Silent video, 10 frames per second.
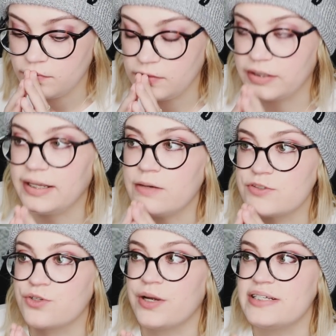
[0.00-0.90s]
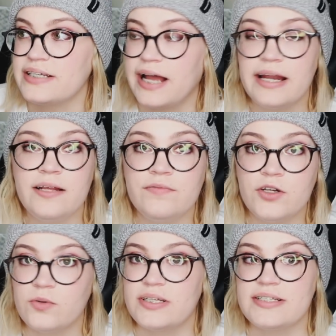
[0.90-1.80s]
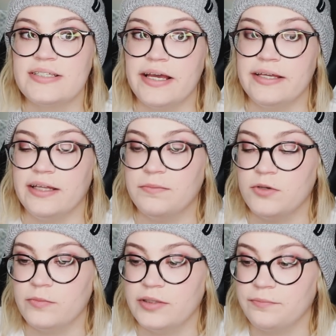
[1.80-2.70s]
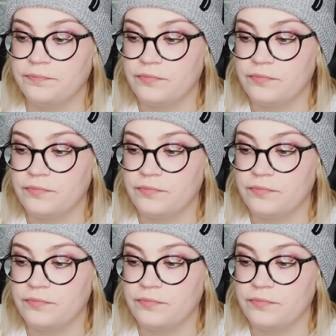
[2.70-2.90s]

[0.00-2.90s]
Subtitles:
Like, that was crazy. Like, I didn't even know what to say in that moment.